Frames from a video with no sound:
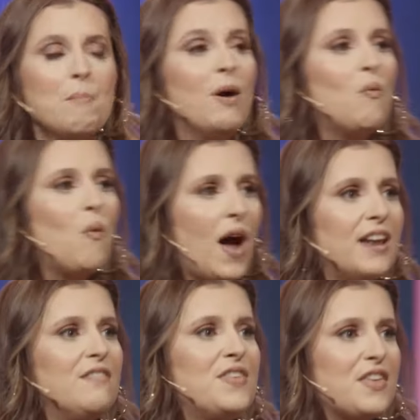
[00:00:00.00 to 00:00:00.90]
But one
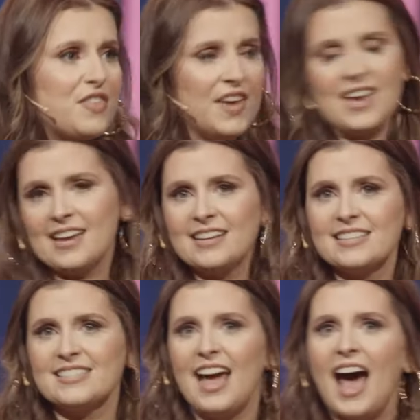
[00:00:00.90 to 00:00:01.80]
of the
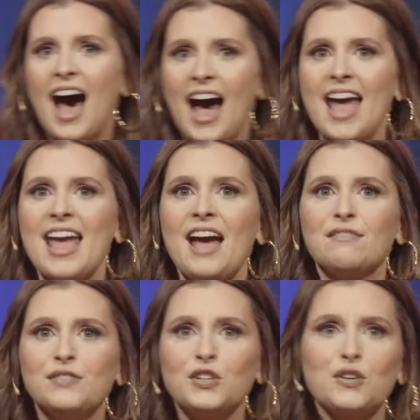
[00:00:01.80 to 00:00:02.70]
things that I
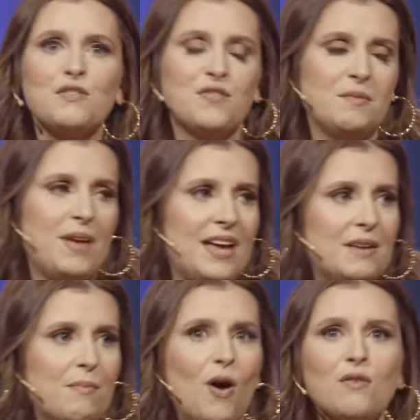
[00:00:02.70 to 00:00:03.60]
have learned from
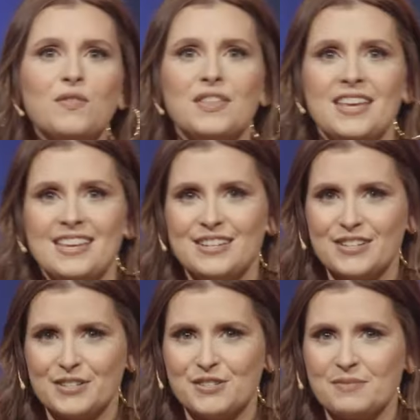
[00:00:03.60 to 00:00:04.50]
him over the
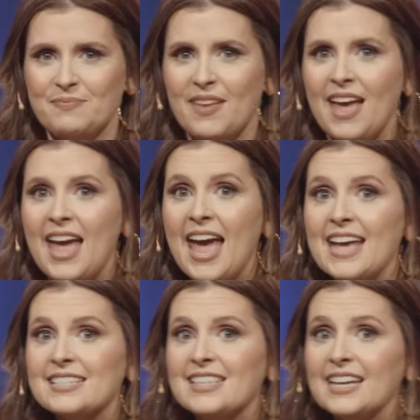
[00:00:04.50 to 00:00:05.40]
years
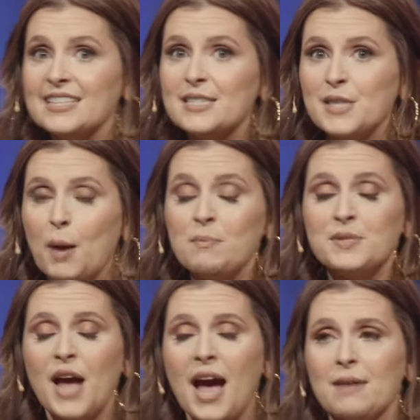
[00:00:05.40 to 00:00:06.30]
is that
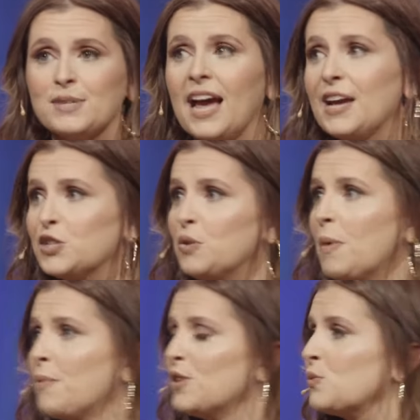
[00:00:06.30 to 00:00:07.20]
sometimes, I actually
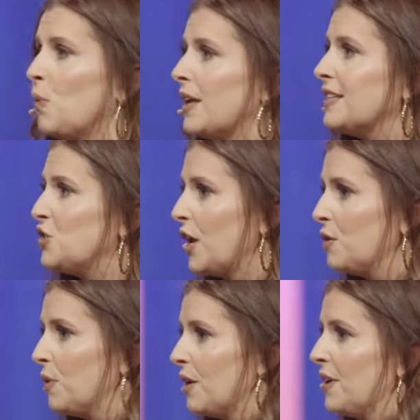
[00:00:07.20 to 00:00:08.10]
remember this one
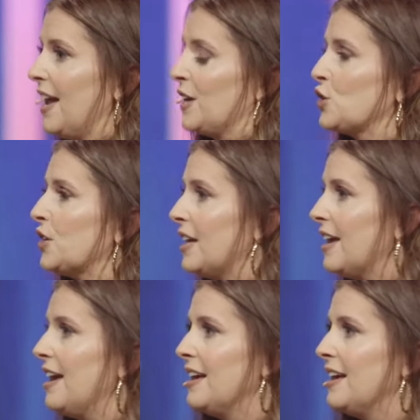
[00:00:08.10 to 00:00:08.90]
January where he actually